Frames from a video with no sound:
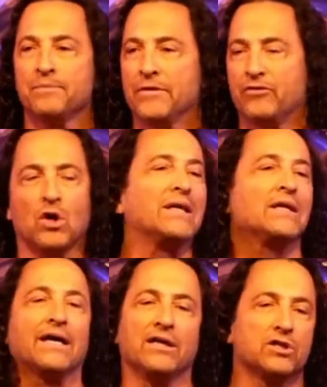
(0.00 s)
if you're
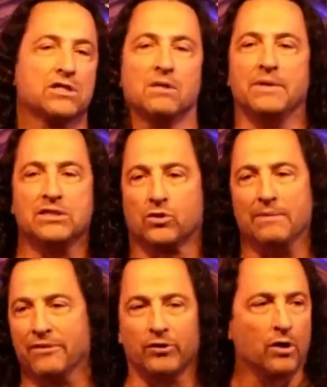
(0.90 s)
unlucky you're just gonna be
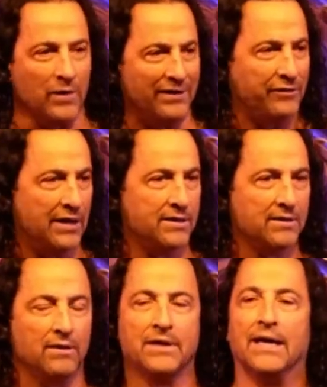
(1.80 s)
screaming for a refund
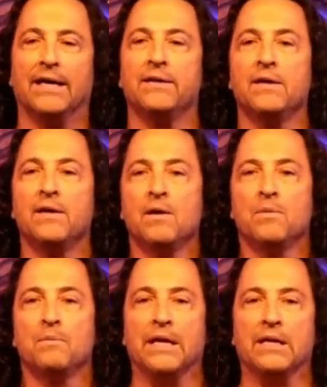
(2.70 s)
okay
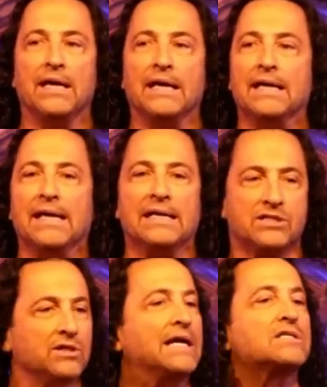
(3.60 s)
but it's
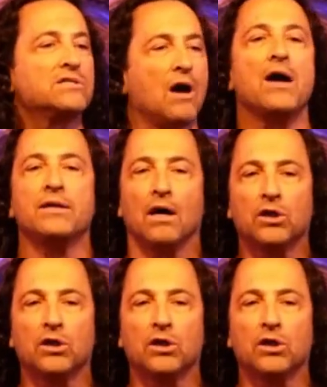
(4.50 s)
it's not a